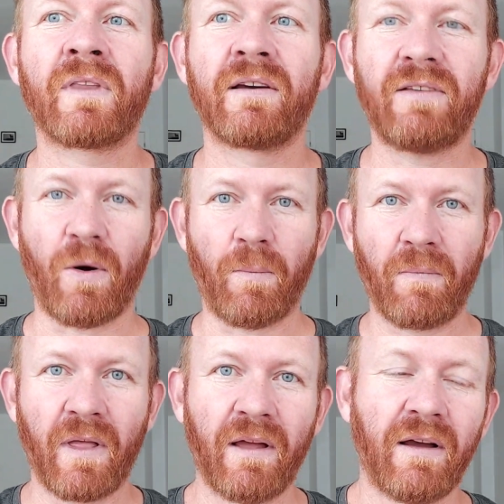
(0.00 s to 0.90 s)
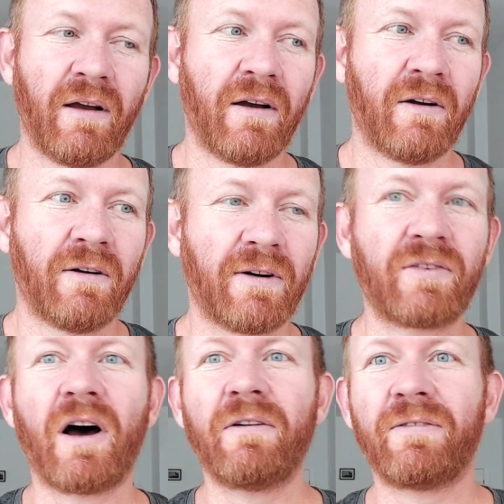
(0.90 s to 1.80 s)
So, first
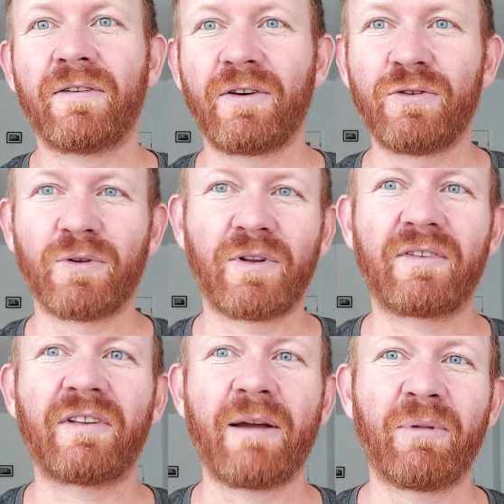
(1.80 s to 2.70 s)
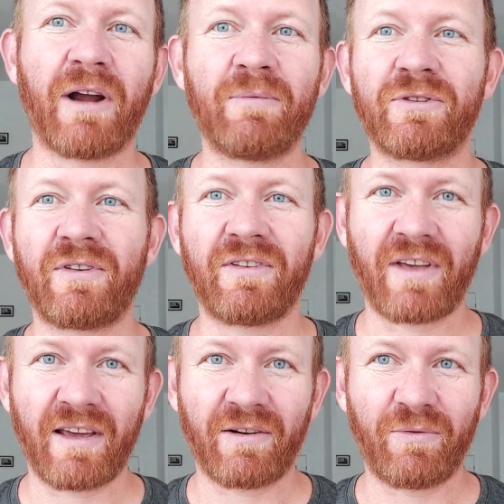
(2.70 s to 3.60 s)
off, usual disclaimer, I'm sure there's
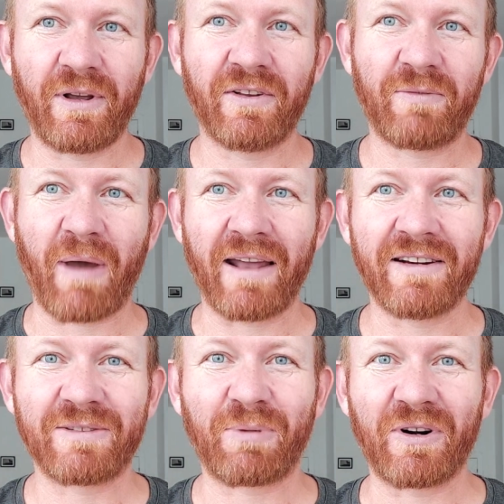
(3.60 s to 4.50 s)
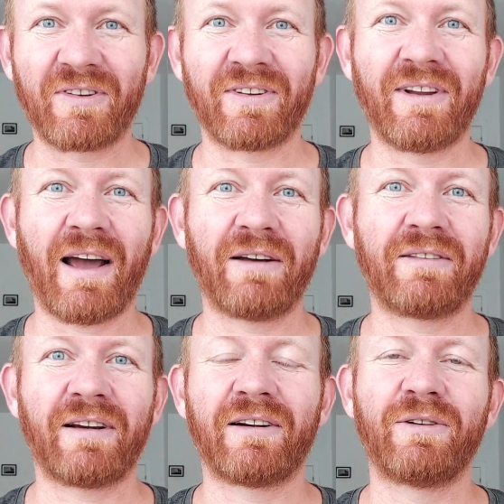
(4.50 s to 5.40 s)
a real Spanish person out
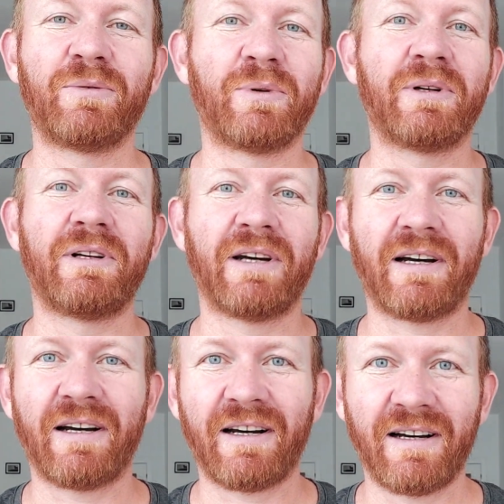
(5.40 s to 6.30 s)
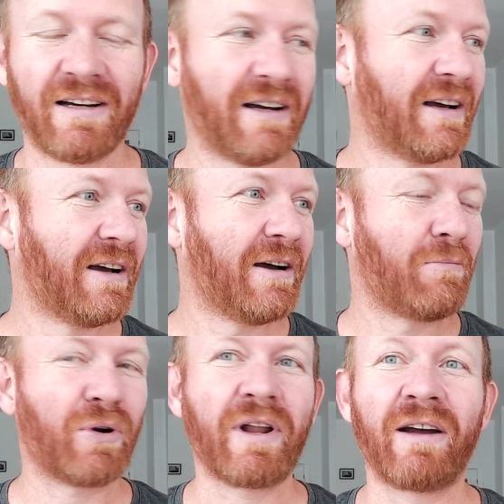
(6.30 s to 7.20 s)
there who would
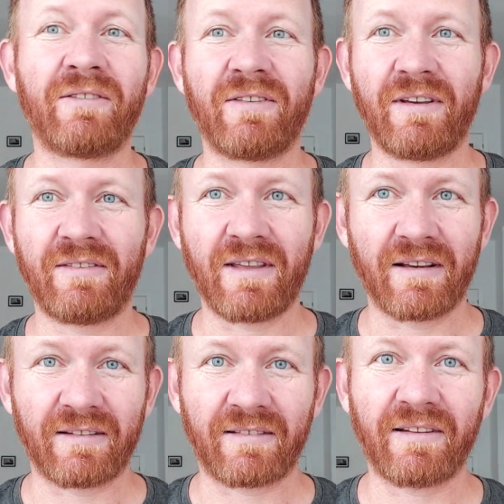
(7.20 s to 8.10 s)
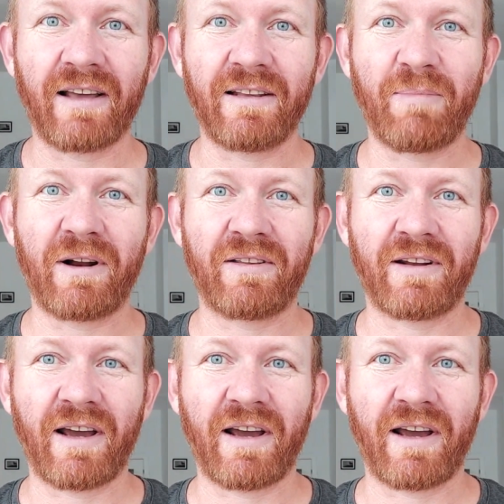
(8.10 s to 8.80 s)
pronounce these things slightly better than